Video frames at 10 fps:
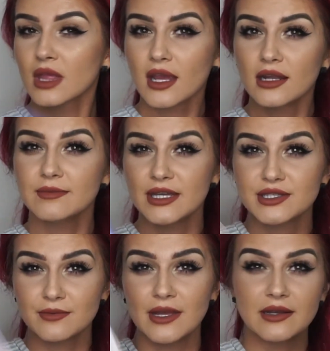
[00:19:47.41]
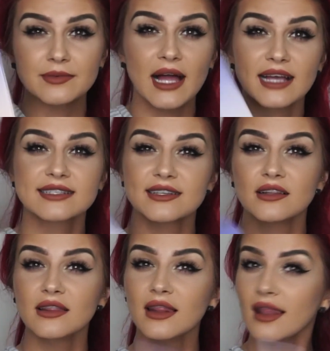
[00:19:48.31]
and it makes your makeup last a
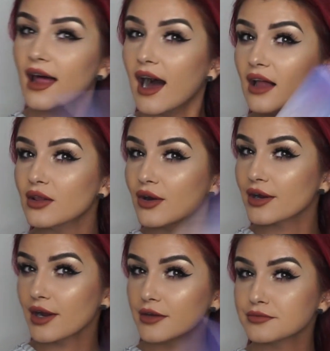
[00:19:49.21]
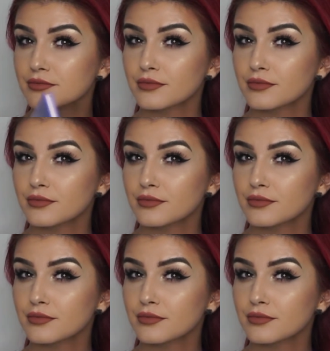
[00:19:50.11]
lot longer.